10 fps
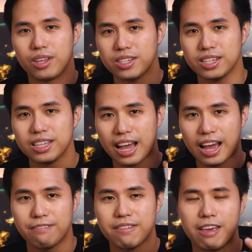doesn't
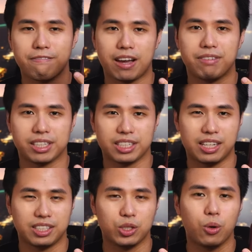have a 5X
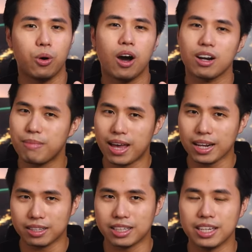lens, so
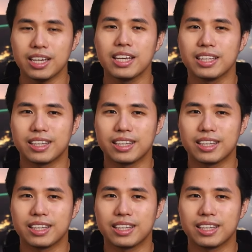automatically,